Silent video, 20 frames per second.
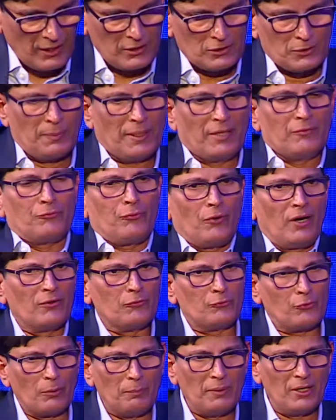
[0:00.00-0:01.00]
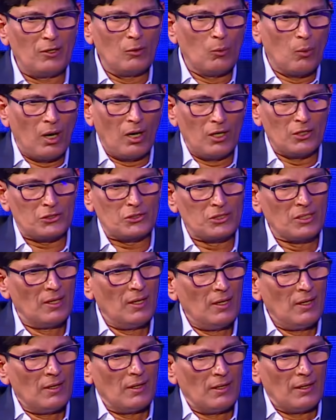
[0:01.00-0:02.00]
It's been fun for me to watch,
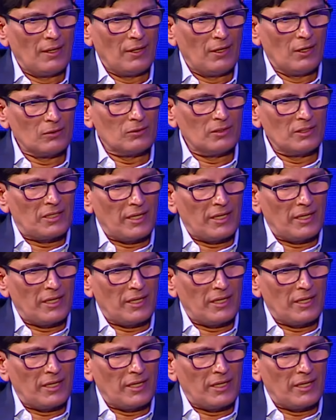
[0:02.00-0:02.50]
the